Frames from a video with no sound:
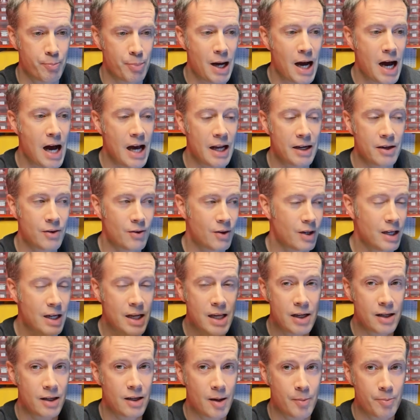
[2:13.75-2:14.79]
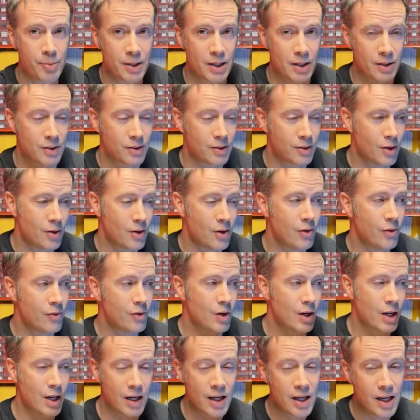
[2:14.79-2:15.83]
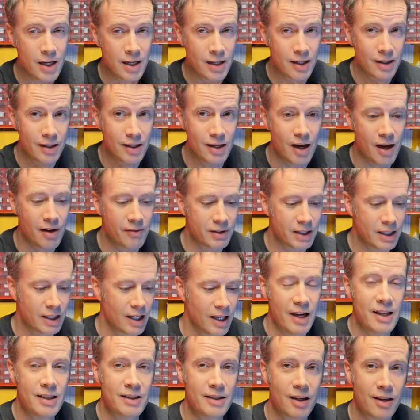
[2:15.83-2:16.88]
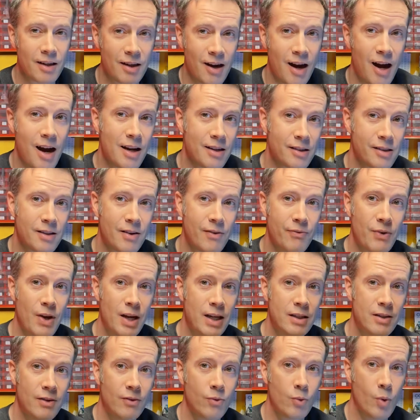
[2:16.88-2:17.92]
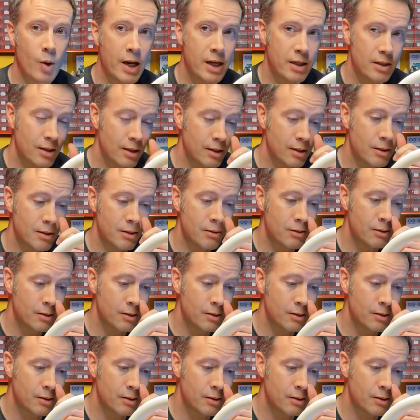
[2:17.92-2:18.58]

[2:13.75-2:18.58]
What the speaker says: pot. You can heat it up on the stove, you can heat it in the oven. It's a cost-effective way to do